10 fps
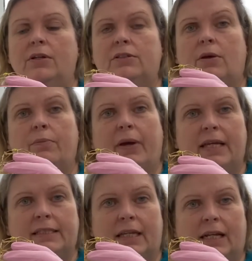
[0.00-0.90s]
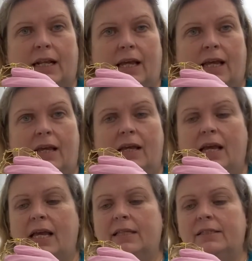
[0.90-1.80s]
So basically
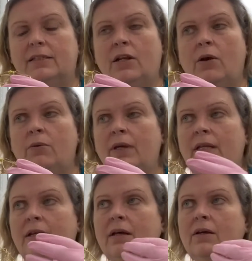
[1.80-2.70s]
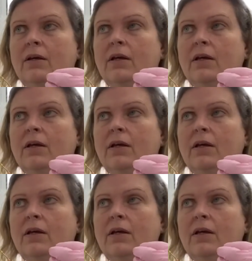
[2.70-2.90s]
it's knowing